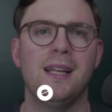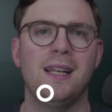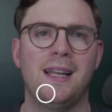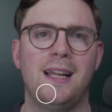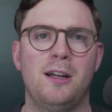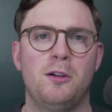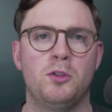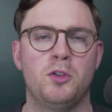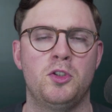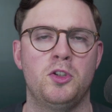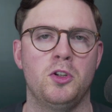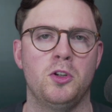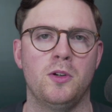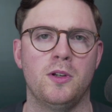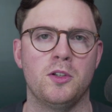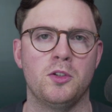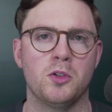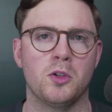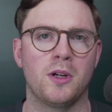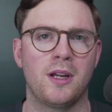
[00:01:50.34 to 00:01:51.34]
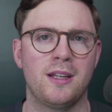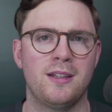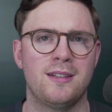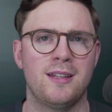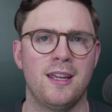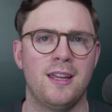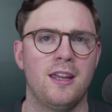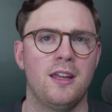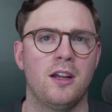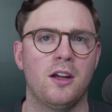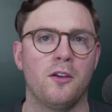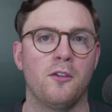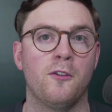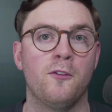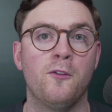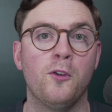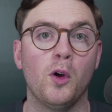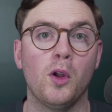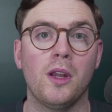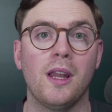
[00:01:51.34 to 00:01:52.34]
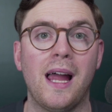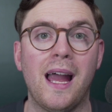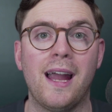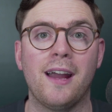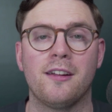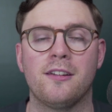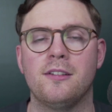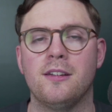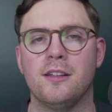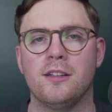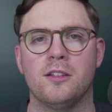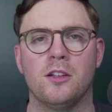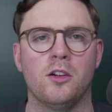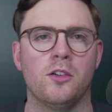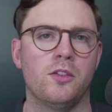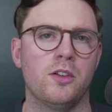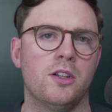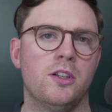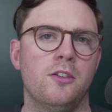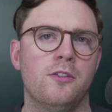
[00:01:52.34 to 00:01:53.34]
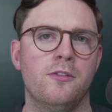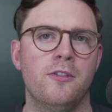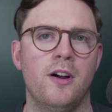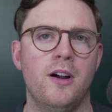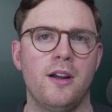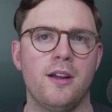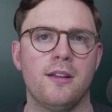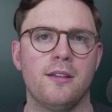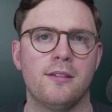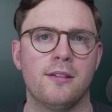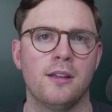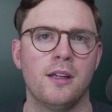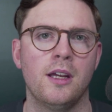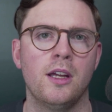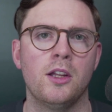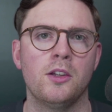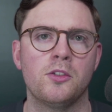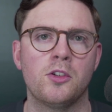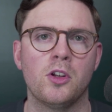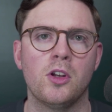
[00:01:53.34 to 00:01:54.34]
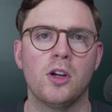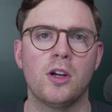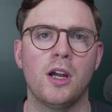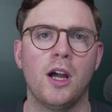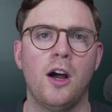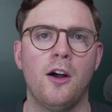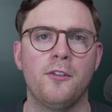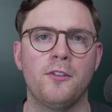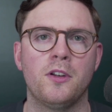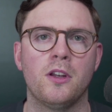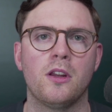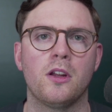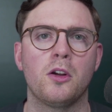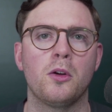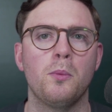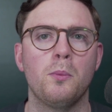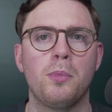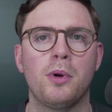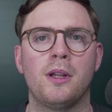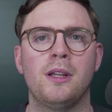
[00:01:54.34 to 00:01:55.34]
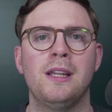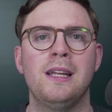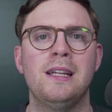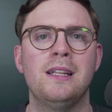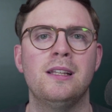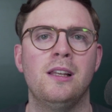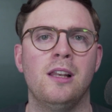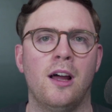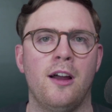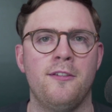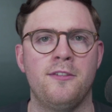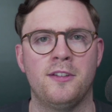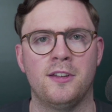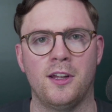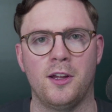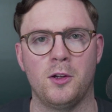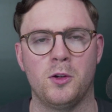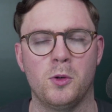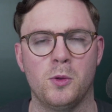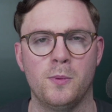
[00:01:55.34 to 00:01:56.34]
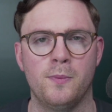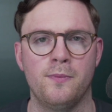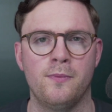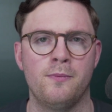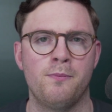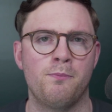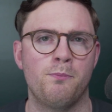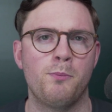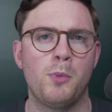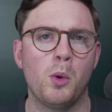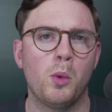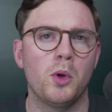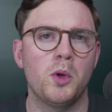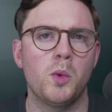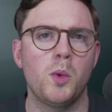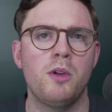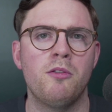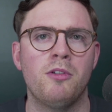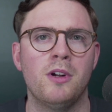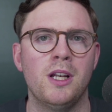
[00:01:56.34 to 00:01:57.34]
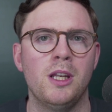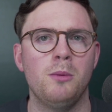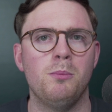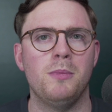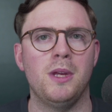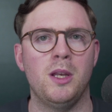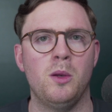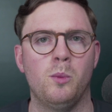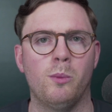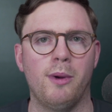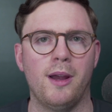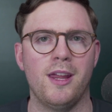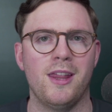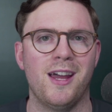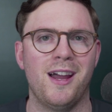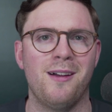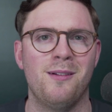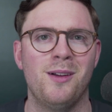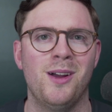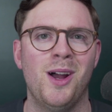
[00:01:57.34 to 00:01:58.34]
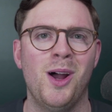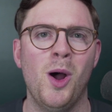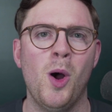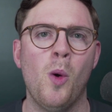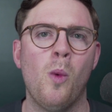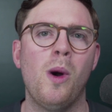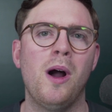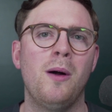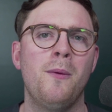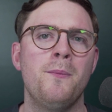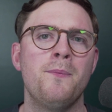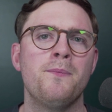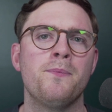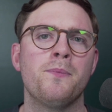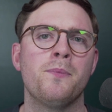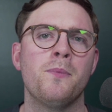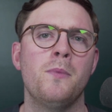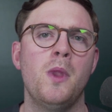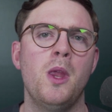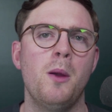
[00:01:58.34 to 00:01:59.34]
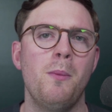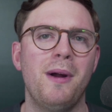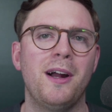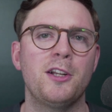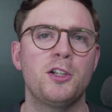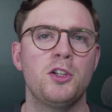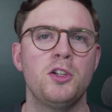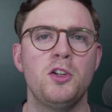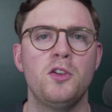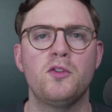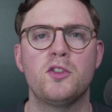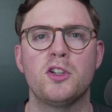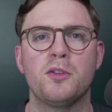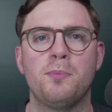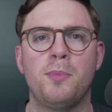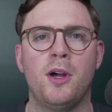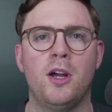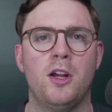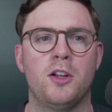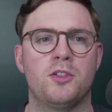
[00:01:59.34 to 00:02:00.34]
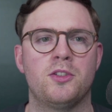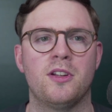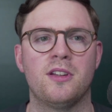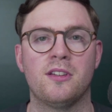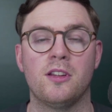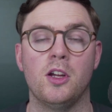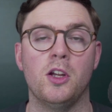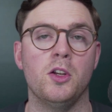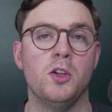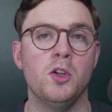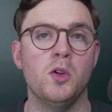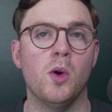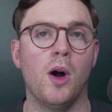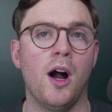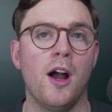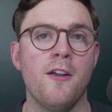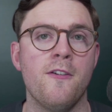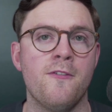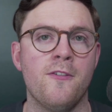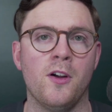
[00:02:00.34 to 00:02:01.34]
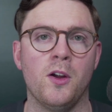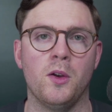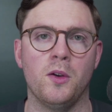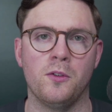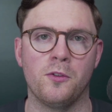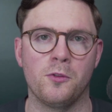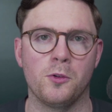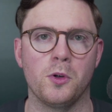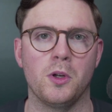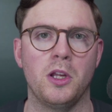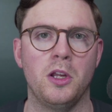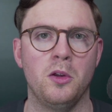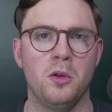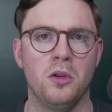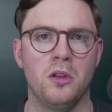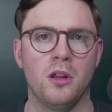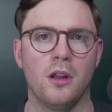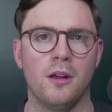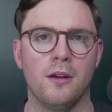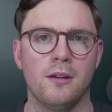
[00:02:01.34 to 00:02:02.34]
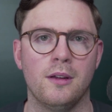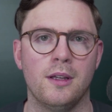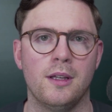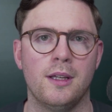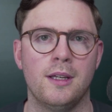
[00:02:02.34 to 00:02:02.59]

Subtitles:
allows you, as you're taking kind of full access of a device, to look after the complete life cycle. But what do we really mean by that? Well, imagine you've just purchased a new iPhone for a user.